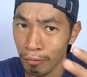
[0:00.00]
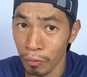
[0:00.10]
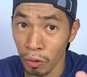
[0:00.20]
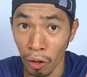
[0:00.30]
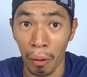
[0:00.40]

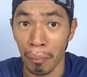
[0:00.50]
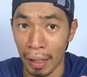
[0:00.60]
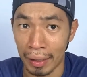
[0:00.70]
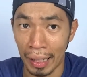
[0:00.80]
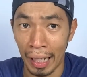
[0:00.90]
not
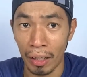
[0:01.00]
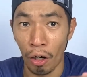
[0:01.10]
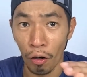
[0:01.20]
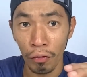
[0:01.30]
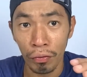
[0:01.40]
my kind
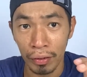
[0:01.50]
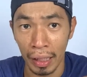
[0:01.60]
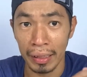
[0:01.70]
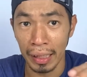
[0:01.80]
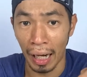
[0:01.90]
of
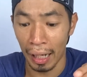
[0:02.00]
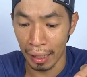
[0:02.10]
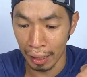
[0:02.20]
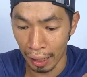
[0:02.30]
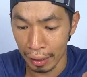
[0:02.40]
taste that I
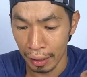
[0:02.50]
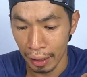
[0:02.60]
like.